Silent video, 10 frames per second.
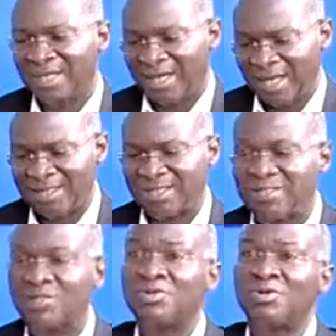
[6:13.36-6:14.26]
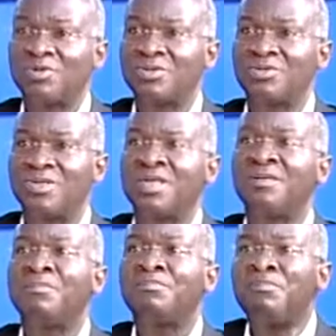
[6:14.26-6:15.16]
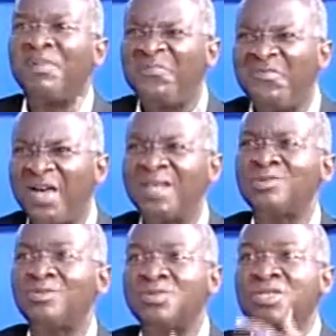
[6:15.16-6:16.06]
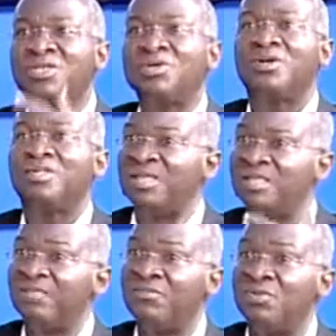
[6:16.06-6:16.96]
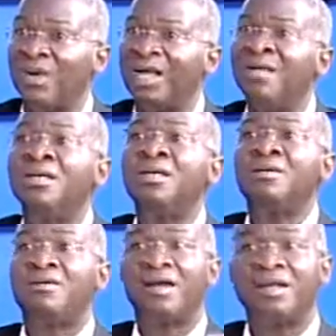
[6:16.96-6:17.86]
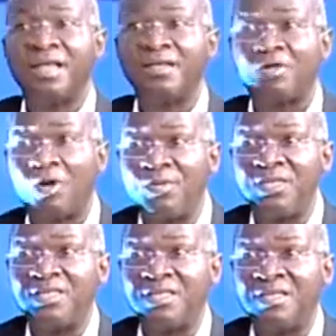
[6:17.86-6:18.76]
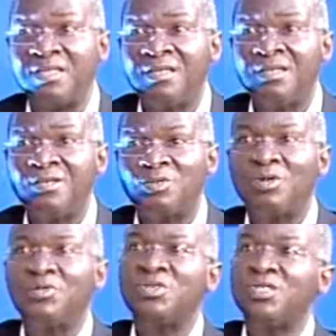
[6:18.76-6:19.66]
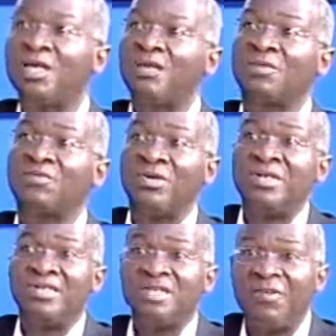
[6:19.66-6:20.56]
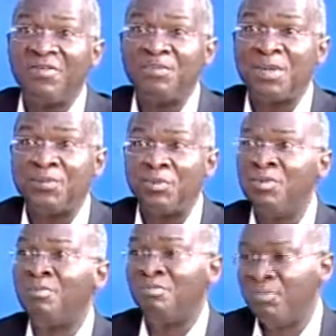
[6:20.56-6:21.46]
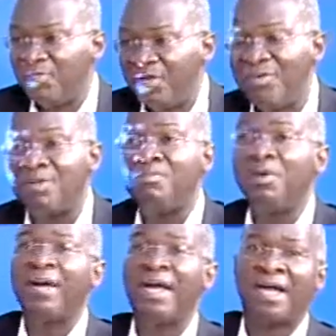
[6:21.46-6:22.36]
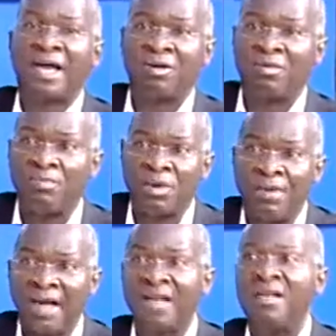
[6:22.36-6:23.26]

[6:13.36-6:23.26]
as it is structured today, prefers to secure the individual rather than the community. So you see a lot of undeserving people moving with mobile and non-mobile